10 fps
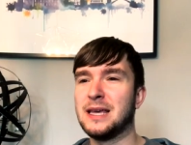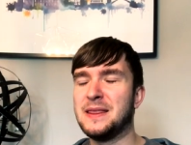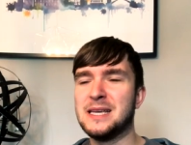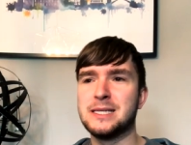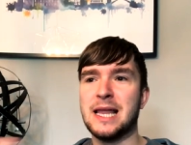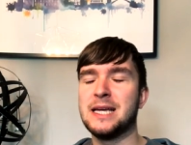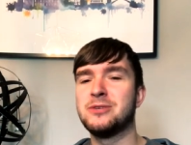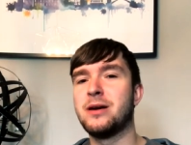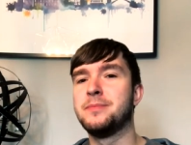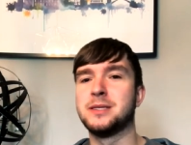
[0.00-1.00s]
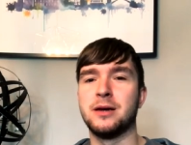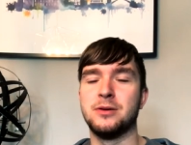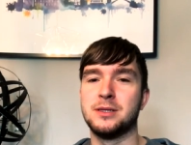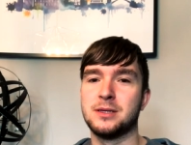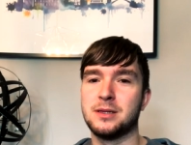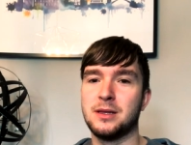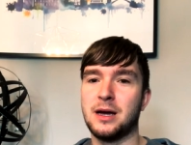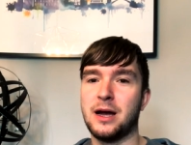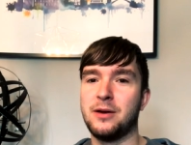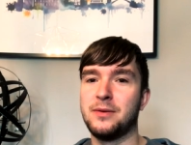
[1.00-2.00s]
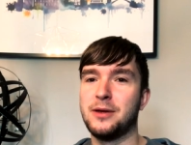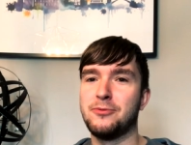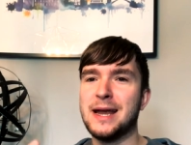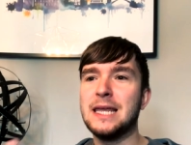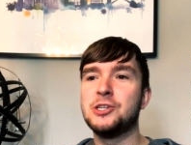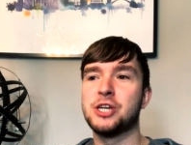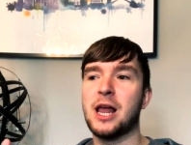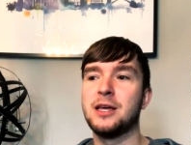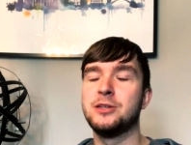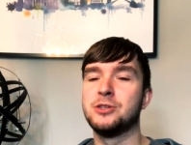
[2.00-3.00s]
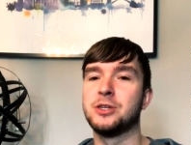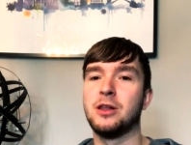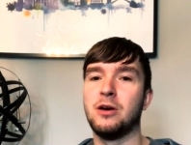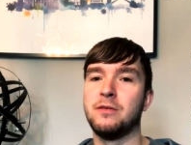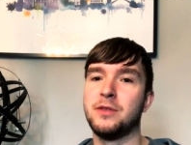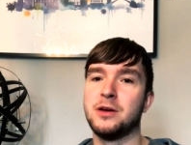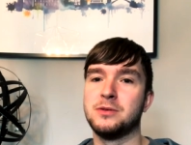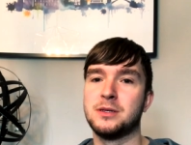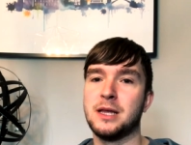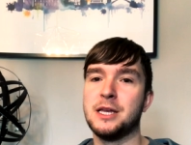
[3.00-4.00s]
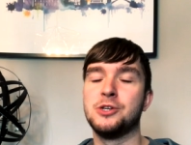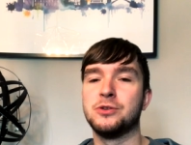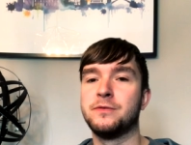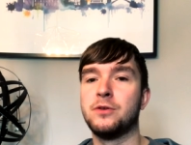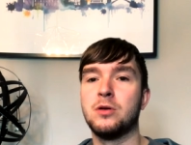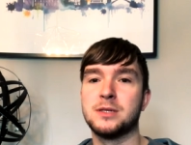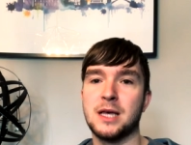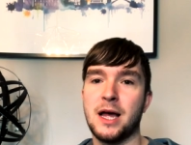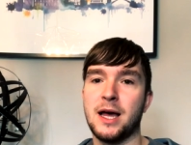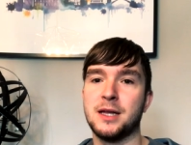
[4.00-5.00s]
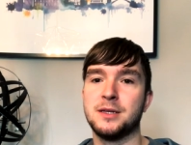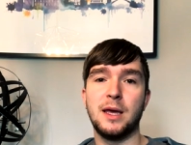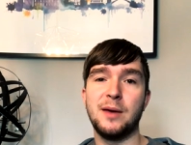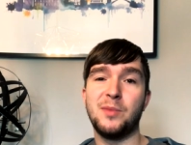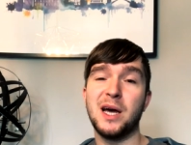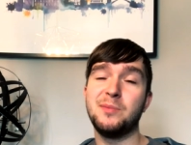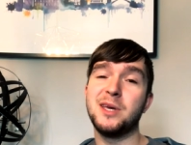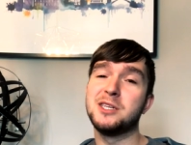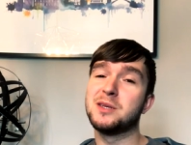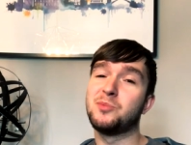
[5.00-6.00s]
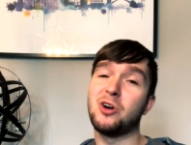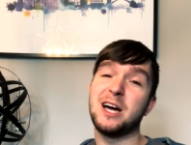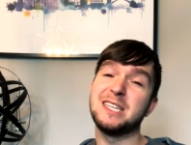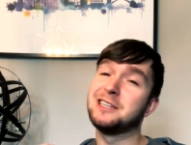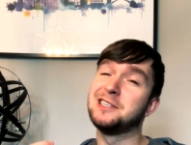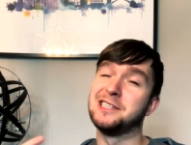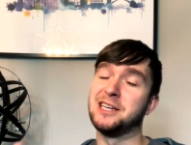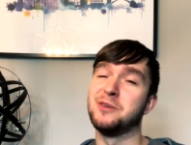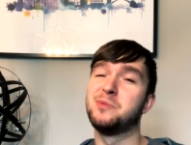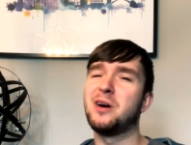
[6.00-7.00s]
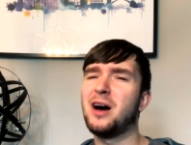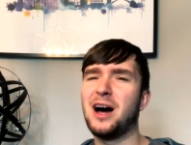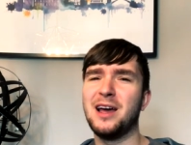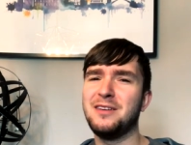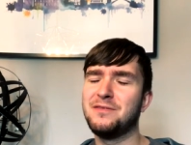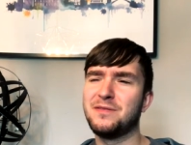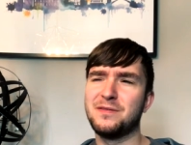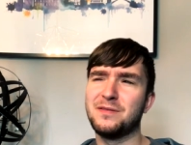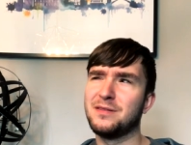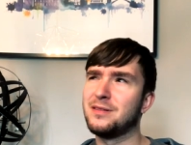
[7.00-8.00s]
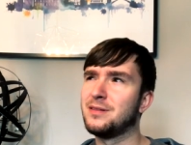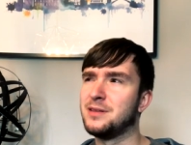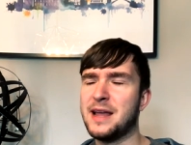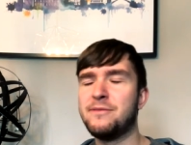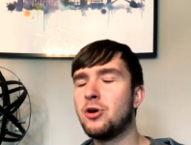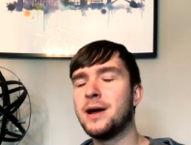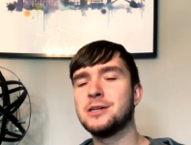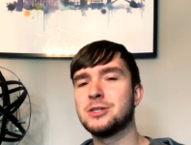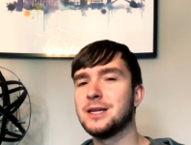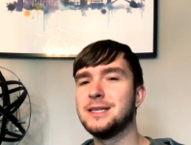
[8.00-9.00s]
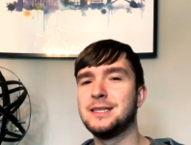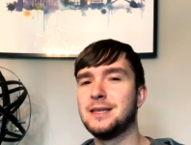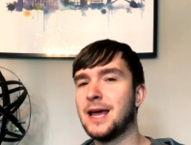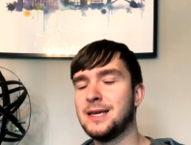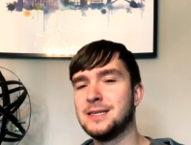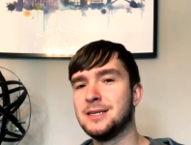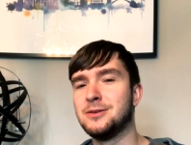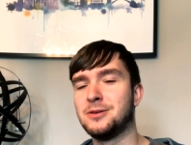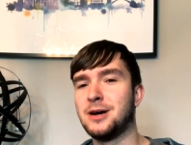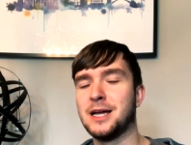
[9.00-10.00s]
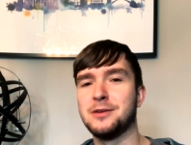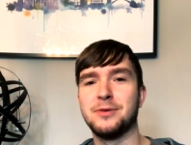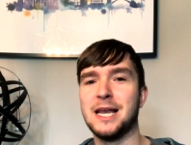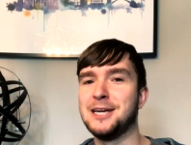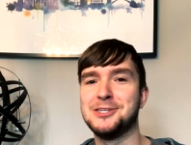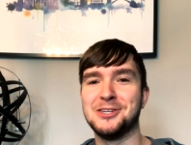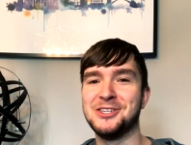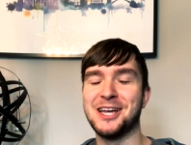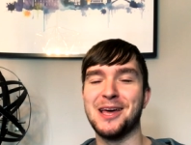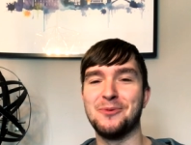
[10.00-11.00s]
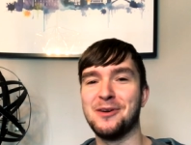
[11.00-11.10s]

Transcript: In these later episodes, it really challenged a lot of those initial thoughts that I had. It might be surprising to you, but I've never actually dated or had a relationship